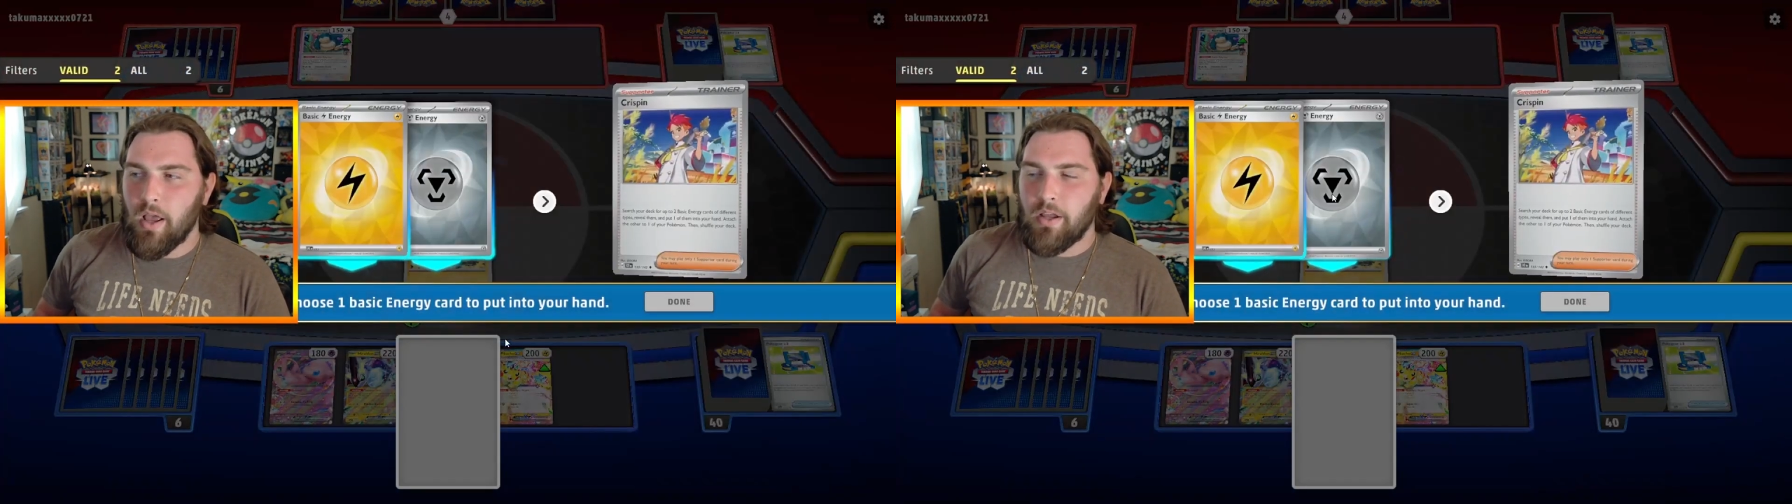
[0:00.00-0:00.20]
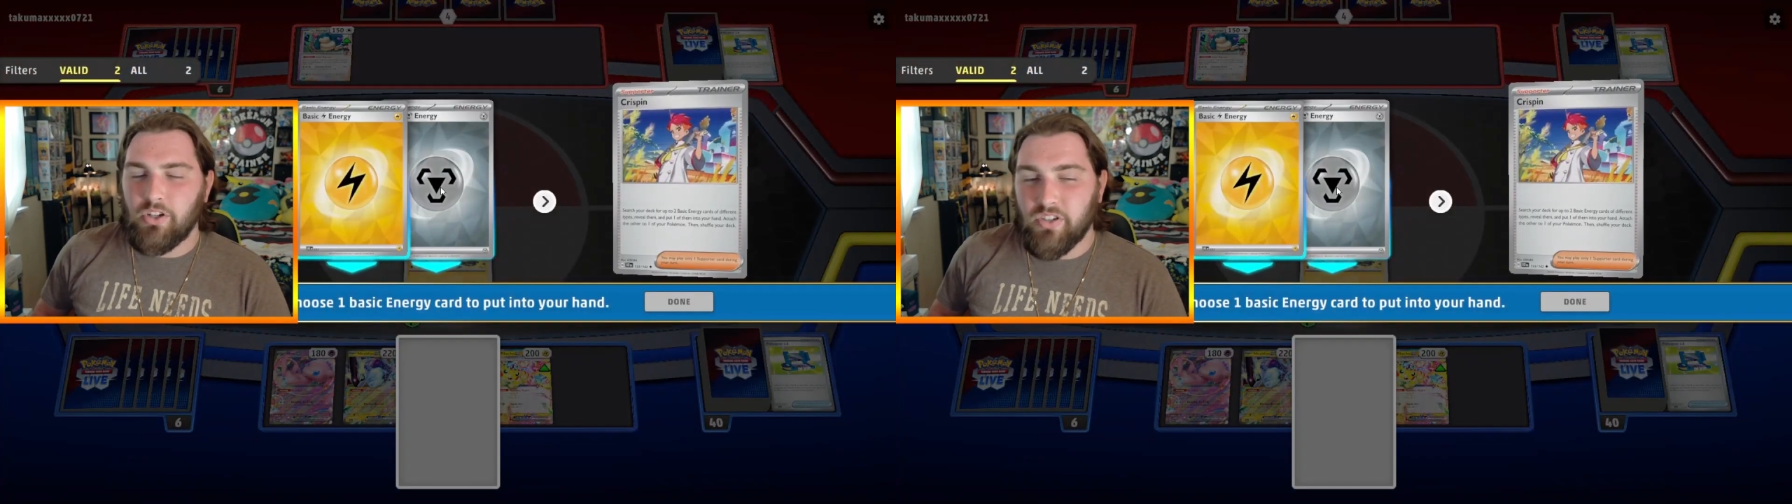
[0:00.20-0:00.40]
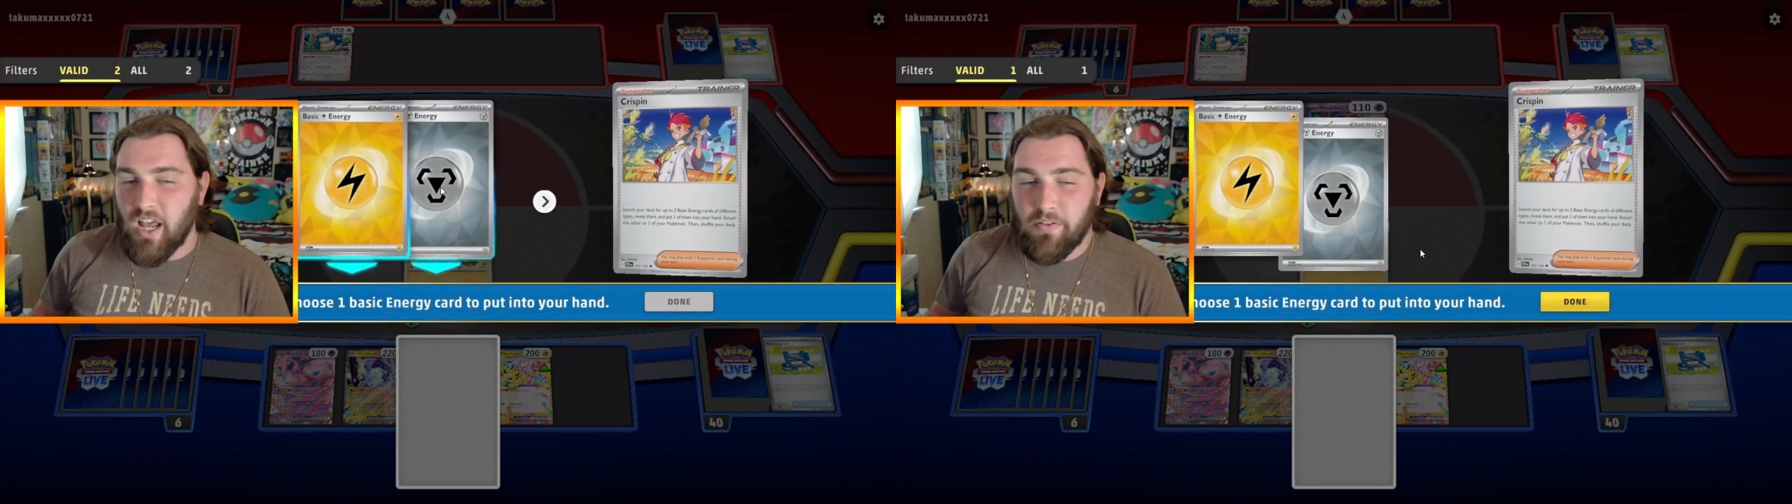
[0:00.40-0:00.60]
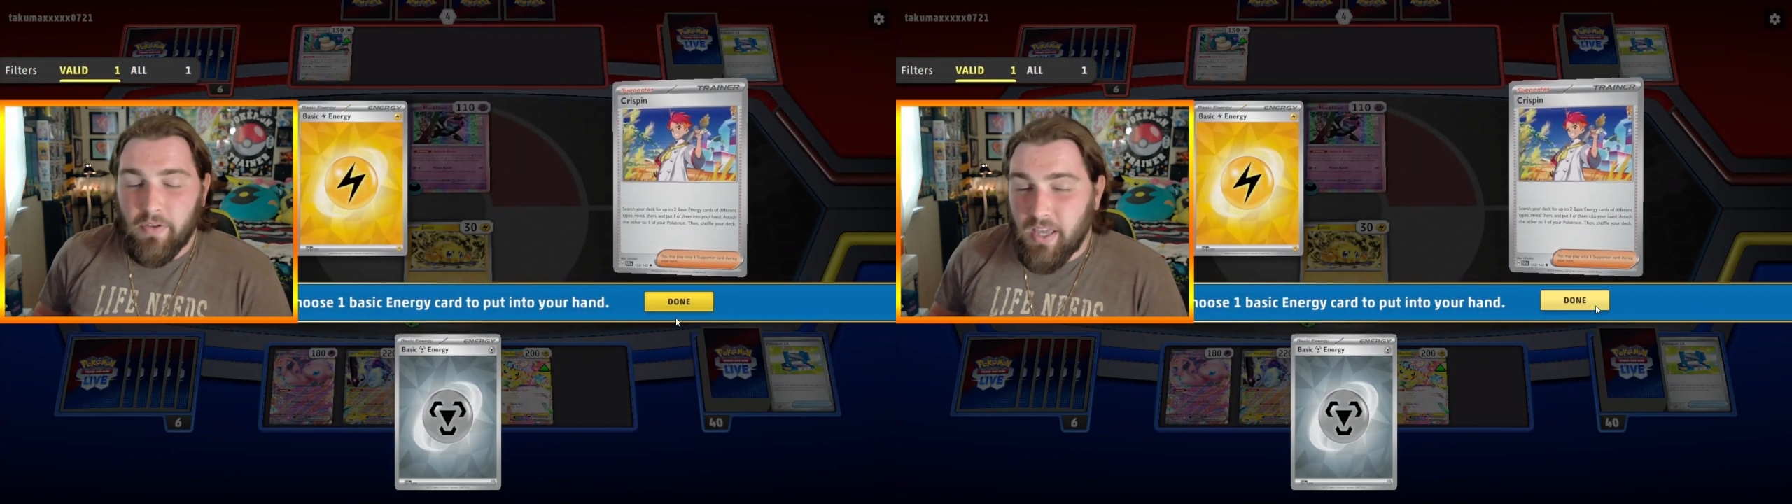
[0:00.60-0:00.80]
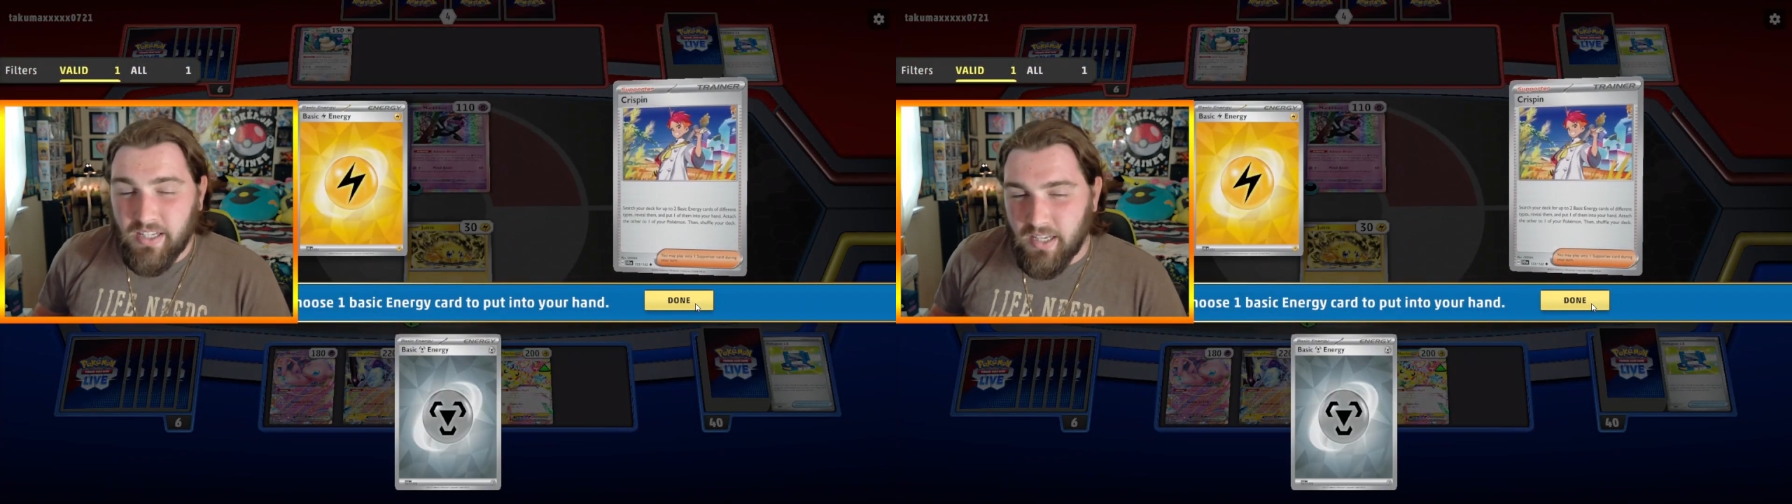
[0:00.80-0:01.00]
just kind of
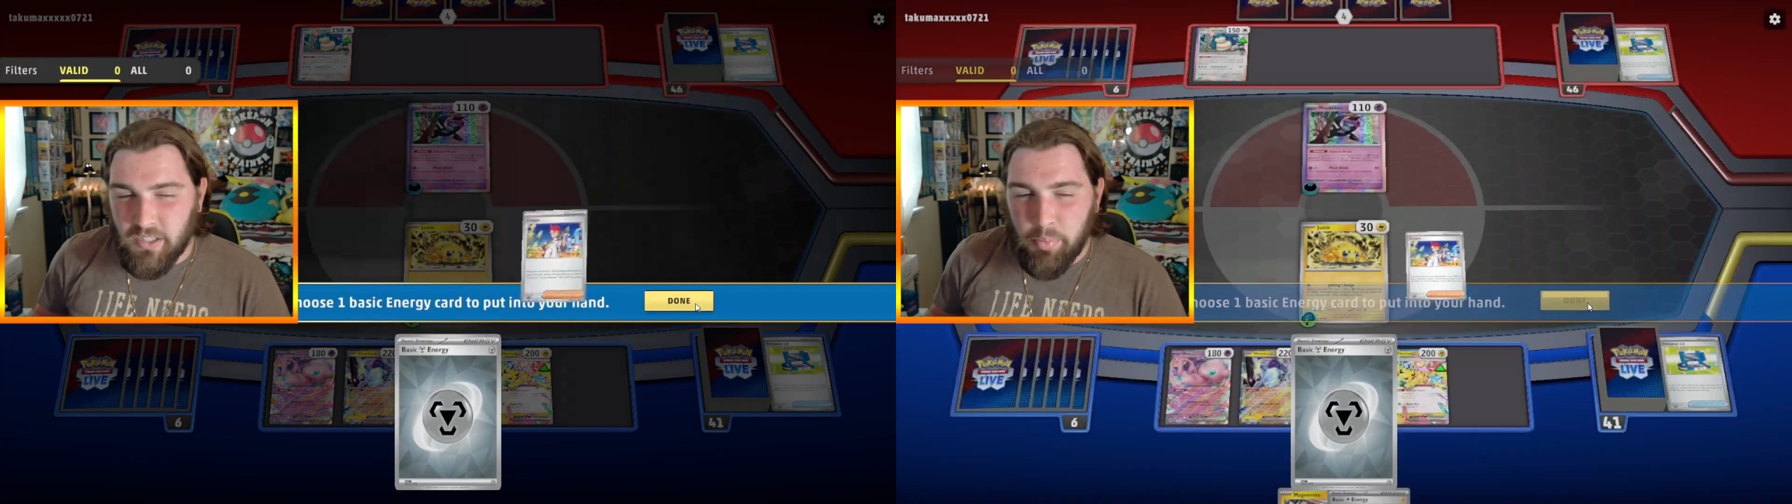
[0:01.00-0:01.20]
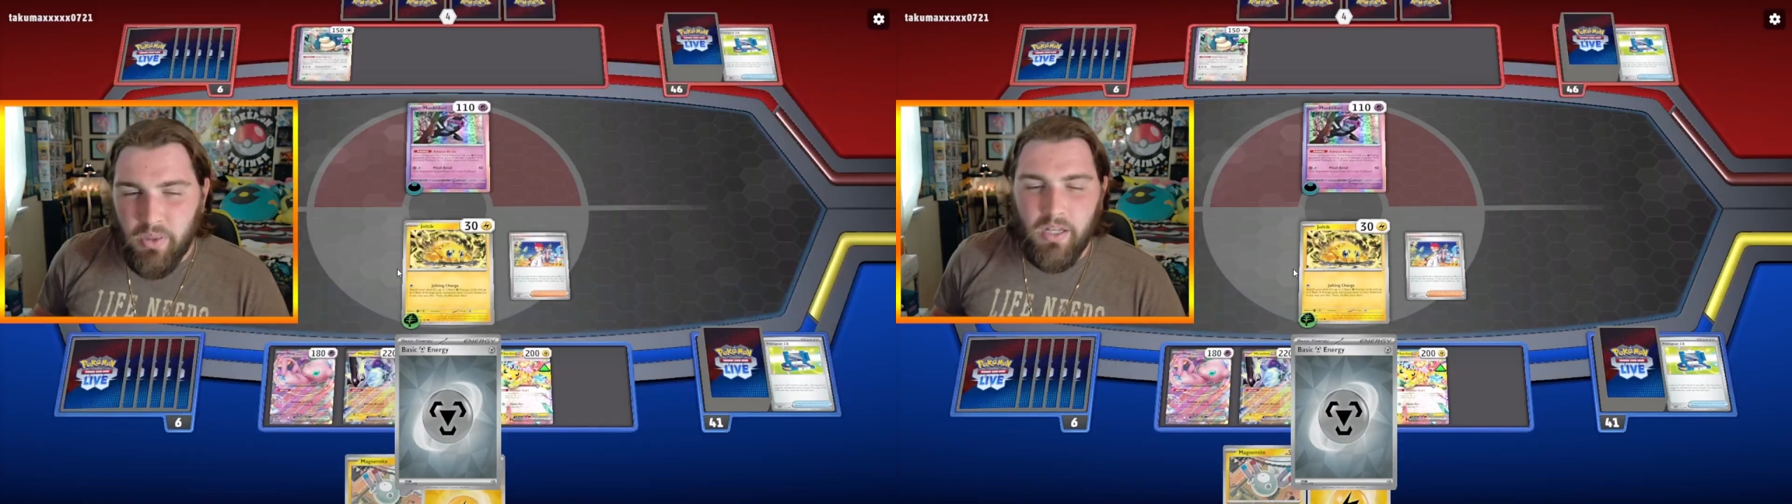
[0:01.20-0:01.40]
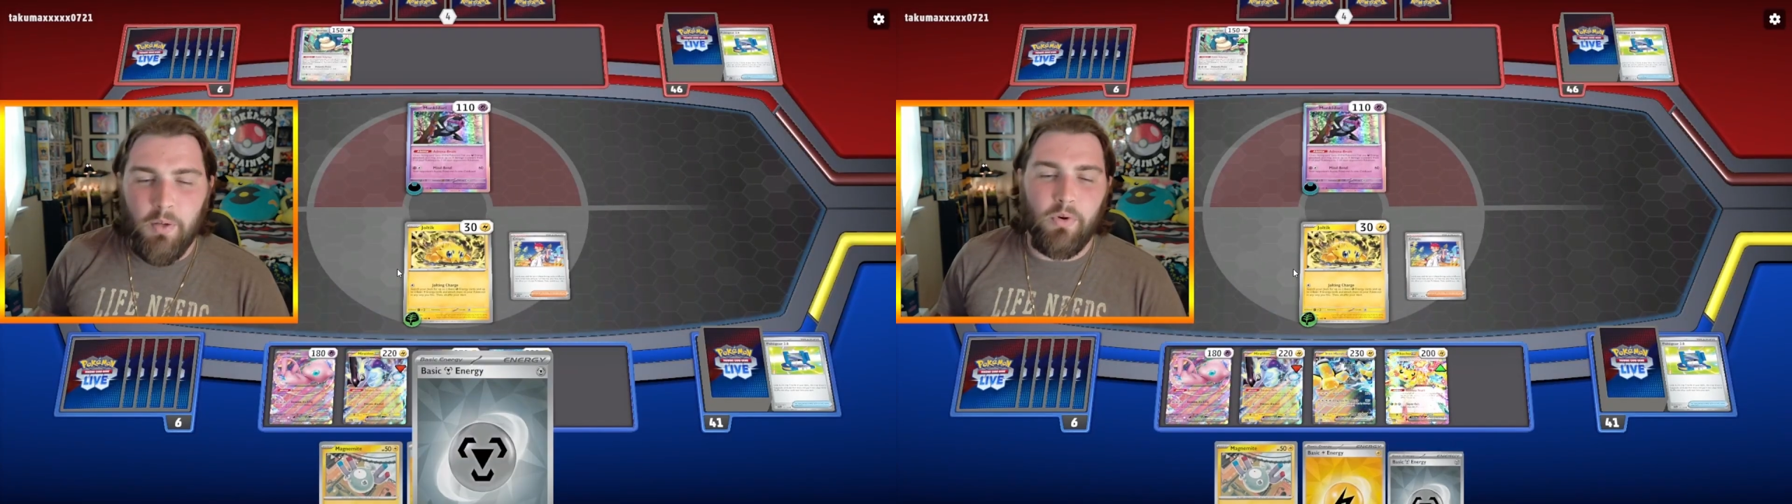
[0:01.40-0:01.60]
accessibility.